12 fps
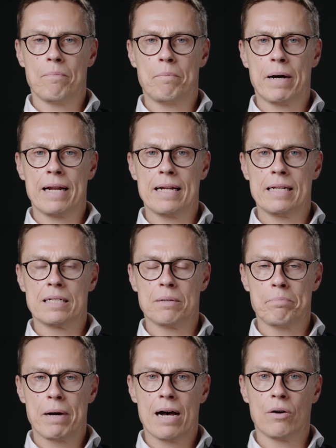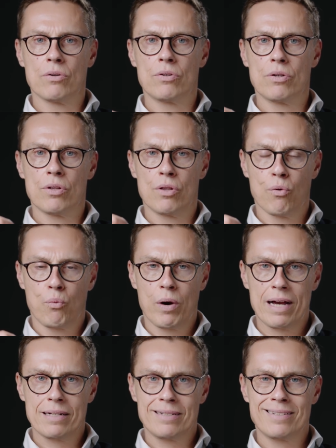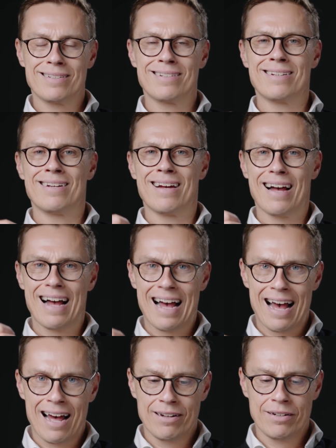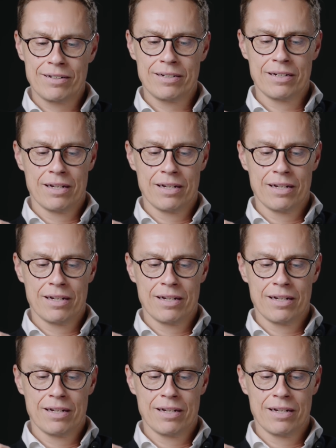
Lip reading: but it is about the West and